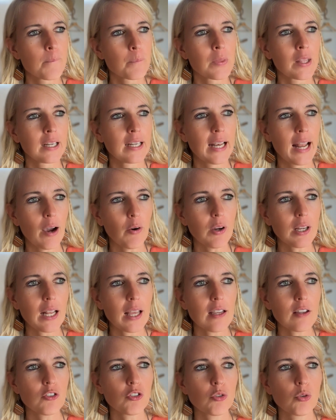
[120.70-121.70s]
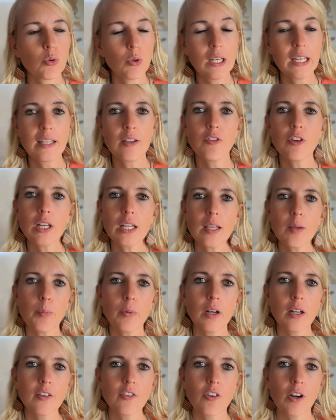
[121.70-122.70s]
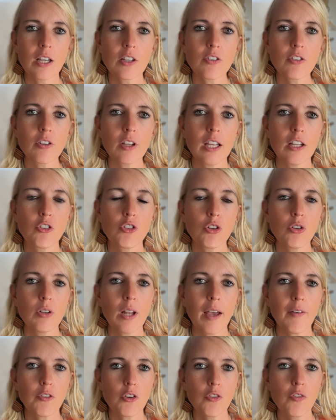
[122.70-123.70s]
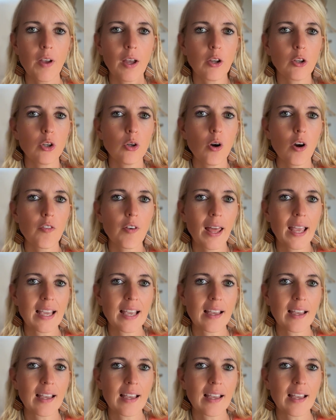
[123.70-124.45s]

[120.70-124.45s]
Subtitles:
nowadays to leave an email address, it should have the value of like